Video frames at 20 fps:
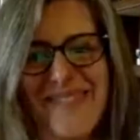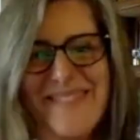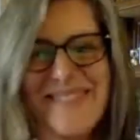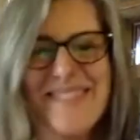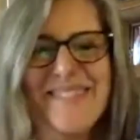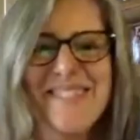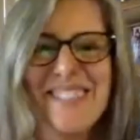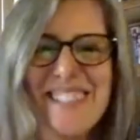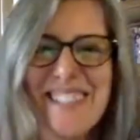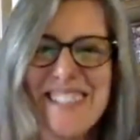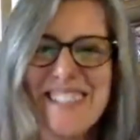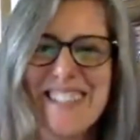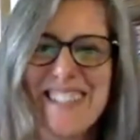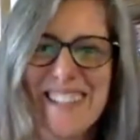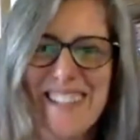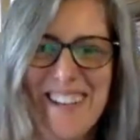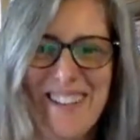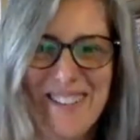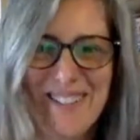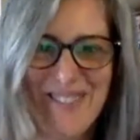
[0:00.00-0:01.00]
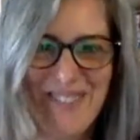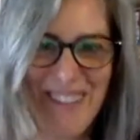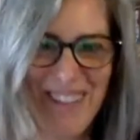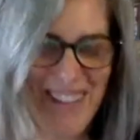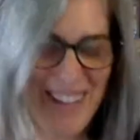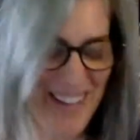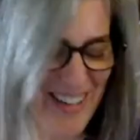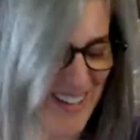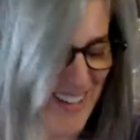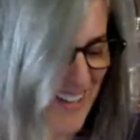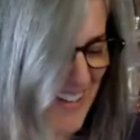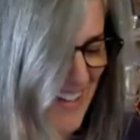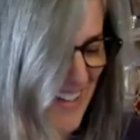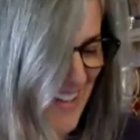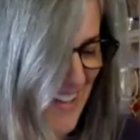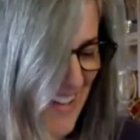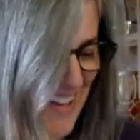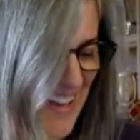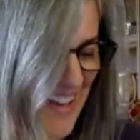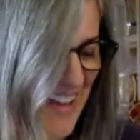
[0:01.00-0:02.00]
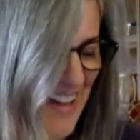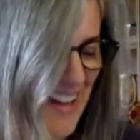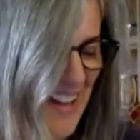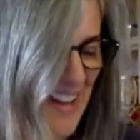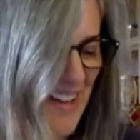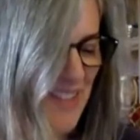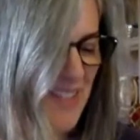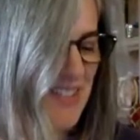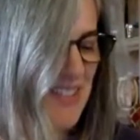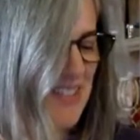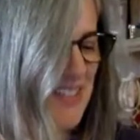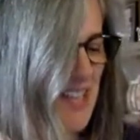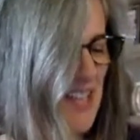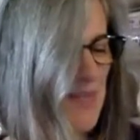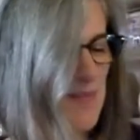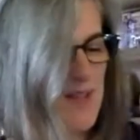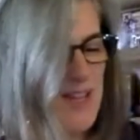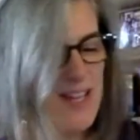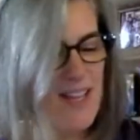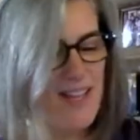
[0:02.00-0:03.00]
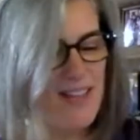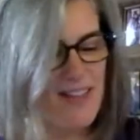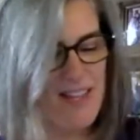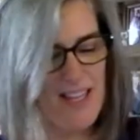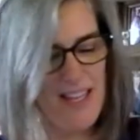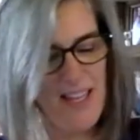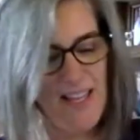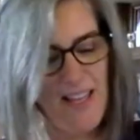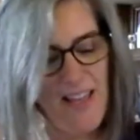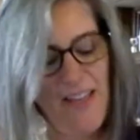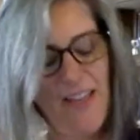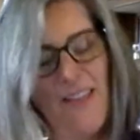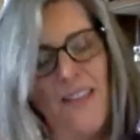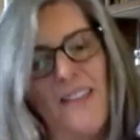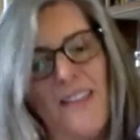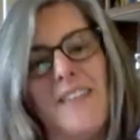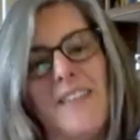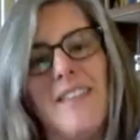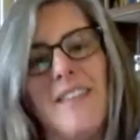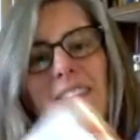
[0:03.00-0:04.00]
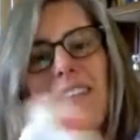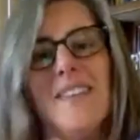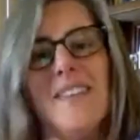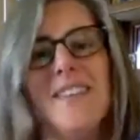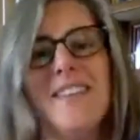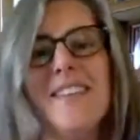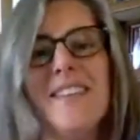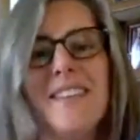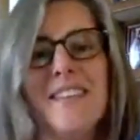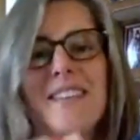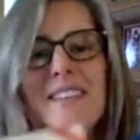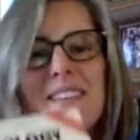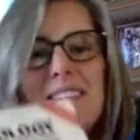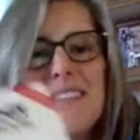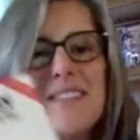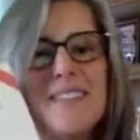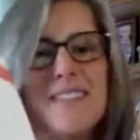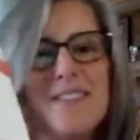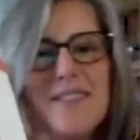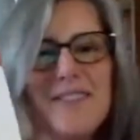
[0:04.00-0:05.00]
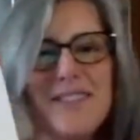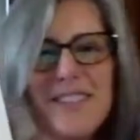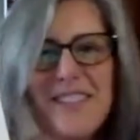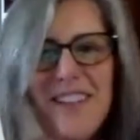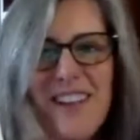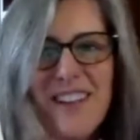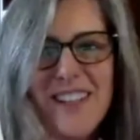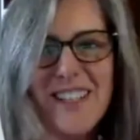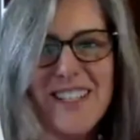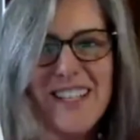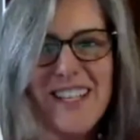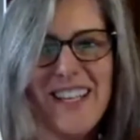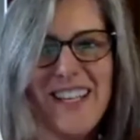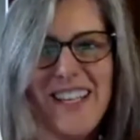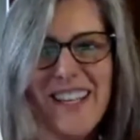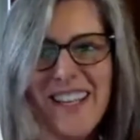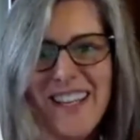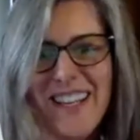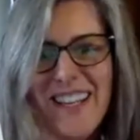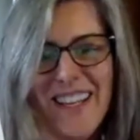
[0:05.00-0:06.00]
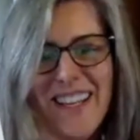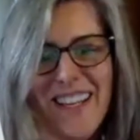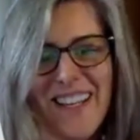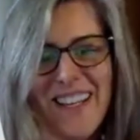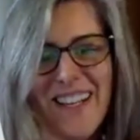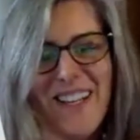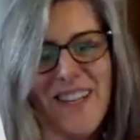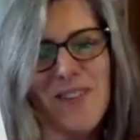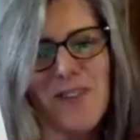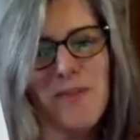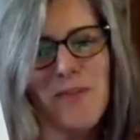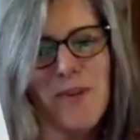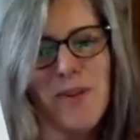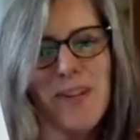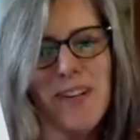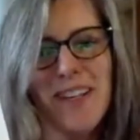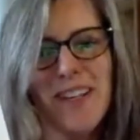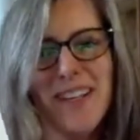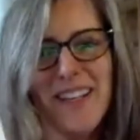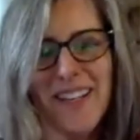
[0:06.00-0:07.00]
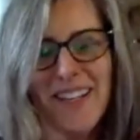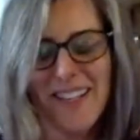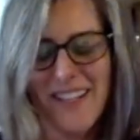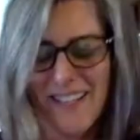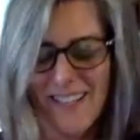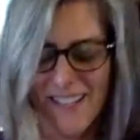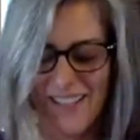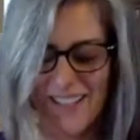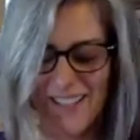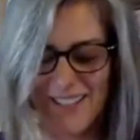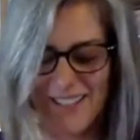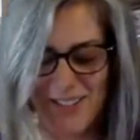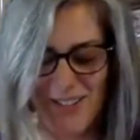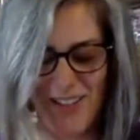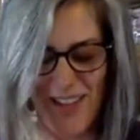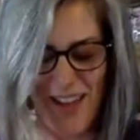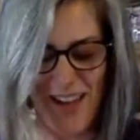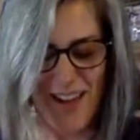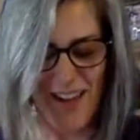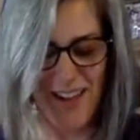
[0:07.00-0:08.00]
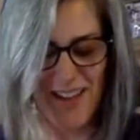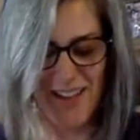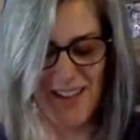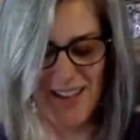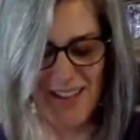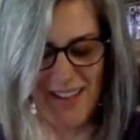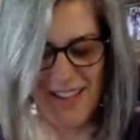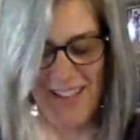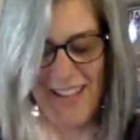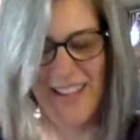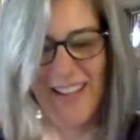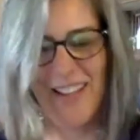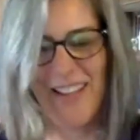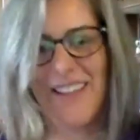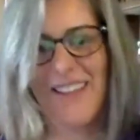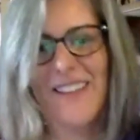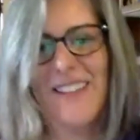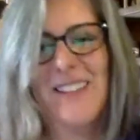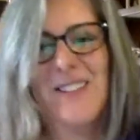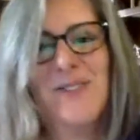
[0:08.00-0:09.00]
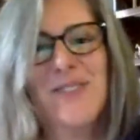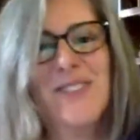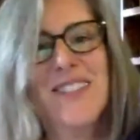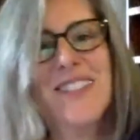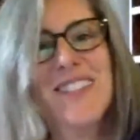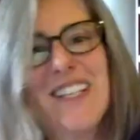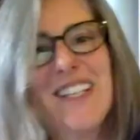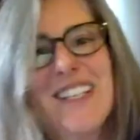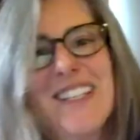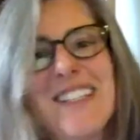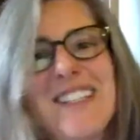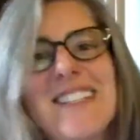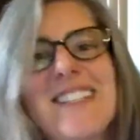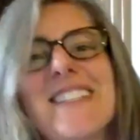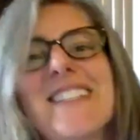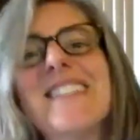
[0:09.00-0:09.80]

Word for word: which is a lot of fun. And I have the same in the physiology coloring book. So yeah, this was just